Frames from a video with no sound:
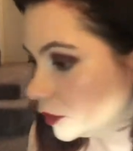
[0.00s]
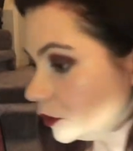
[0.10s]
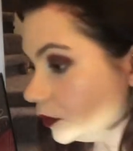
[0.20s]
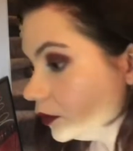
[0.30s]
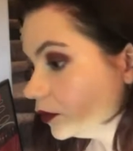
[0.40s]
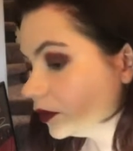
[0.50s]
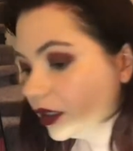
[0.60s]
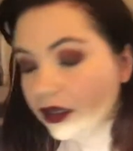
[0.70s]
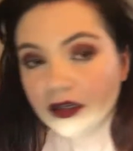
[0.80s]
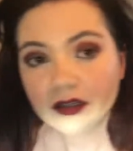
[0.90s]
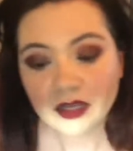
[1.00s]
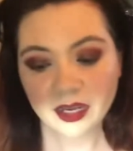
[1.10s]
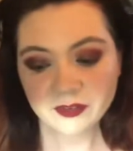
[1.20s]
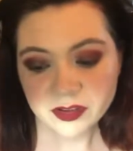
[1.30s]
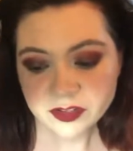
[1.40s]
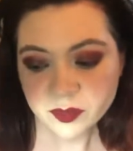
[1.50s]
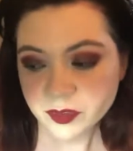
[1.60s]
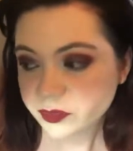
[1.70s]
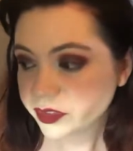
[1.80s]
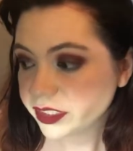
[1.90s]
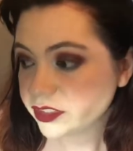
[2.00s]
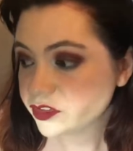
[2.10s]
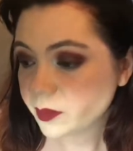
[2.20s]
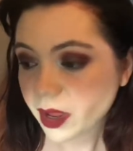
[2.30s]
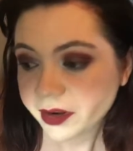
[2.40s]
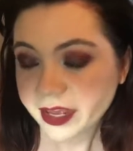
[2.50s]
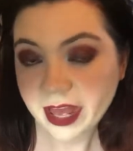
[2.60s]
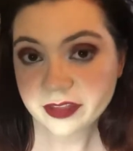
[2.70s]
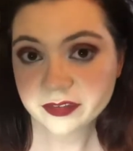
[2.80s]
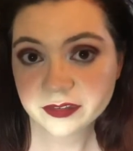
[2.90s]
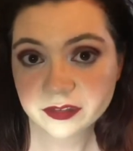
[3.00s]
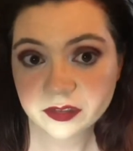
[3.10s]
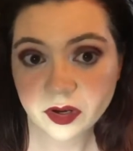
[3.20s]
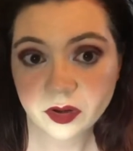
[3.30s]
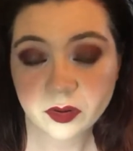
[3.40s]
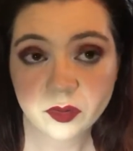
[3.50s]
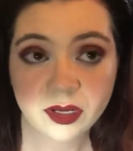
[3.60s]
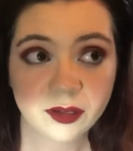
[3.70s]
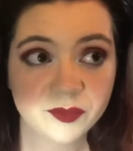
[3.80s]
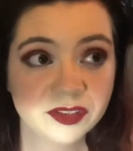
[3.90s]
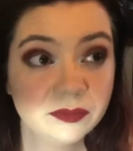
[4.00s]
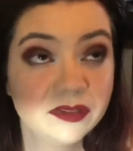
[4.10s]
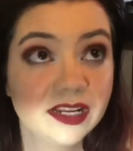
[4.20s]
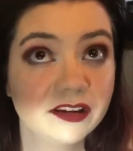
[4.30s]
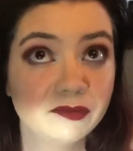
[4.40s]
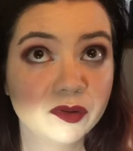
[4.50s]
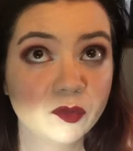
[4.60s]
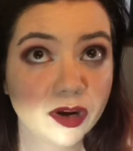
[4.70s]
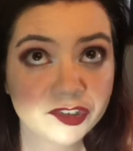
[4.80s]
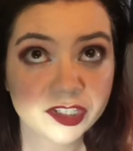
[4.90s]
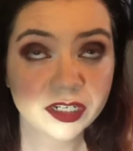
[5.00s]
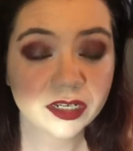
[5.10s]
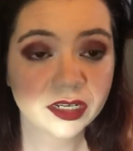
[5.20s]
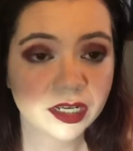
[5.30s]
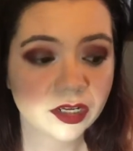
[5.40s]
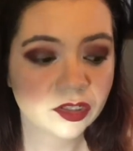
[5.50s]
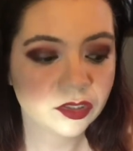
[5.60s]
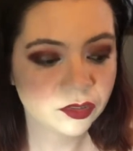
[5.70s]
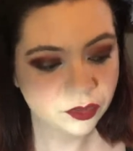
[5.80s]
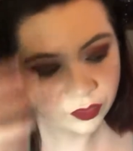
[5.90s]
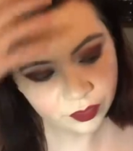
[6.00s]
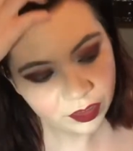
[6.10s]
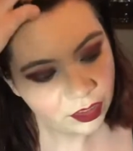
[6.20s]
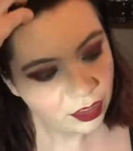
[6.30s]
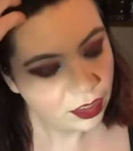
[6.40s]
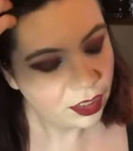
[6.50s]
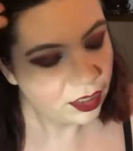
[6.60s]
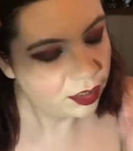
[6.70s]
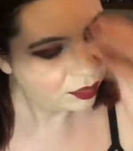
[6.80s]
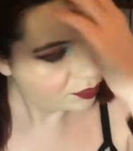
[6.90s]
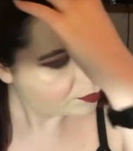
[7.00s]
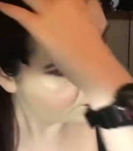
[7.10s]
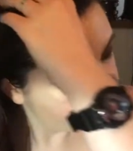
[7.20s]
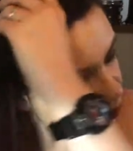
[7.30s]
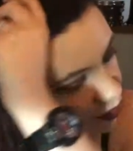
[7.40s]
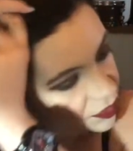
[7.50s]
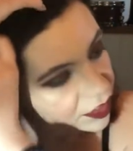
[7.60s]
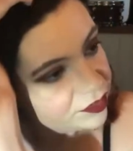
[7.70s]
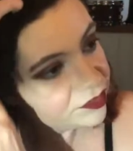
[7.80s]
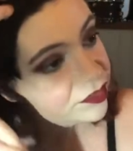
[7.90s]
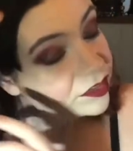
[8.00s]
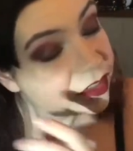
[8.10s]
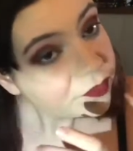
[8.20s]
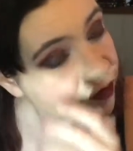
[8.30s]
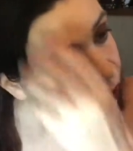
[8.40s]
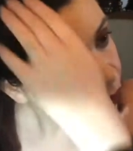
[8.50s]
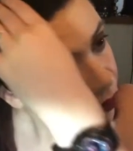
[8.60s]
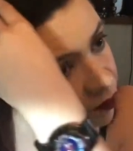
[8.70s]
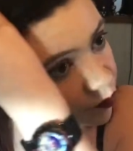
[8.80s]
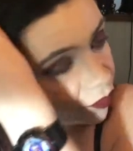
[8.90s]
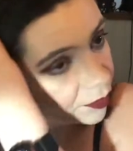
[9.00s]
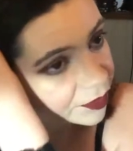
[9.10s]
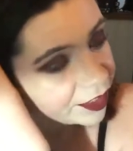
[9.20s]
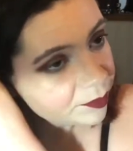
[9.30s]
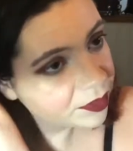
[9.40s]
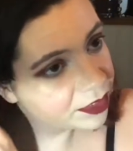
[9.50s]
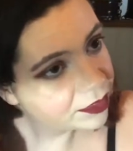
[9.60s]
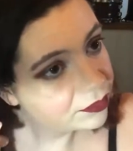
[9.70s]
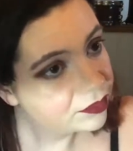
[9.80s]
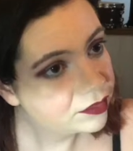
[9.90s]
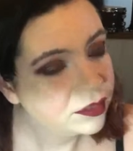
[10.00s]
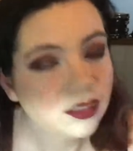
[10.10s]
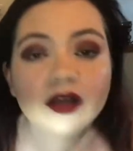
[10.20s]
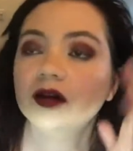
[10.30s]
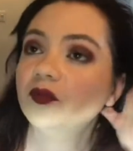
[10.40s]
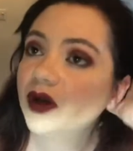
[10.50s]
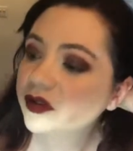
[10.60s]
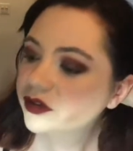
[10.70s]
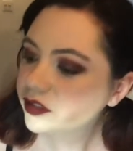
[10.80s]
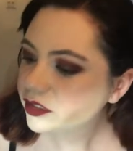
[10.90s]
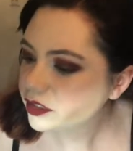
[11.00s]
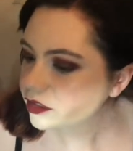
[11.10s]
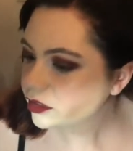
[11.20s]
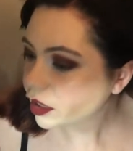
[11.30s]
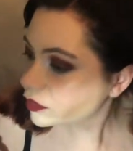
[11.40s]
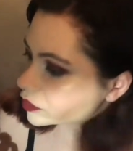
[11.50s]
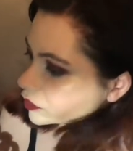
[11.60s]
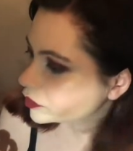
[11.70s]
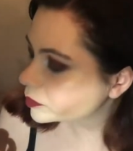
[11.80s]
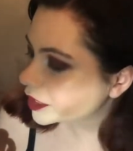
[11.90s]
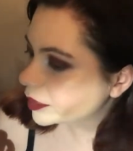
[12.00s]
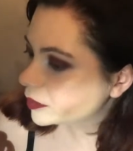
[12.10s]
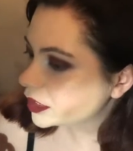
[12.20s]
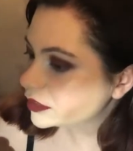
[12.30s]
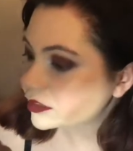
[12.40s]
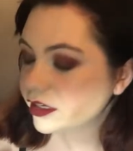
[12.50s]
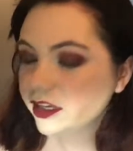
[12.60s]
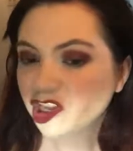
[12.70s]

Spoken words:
Ooh, I've also been really into podcasts, so some that I've been watching include Uncivil from Gimlet, Motherhood also from Gimlet.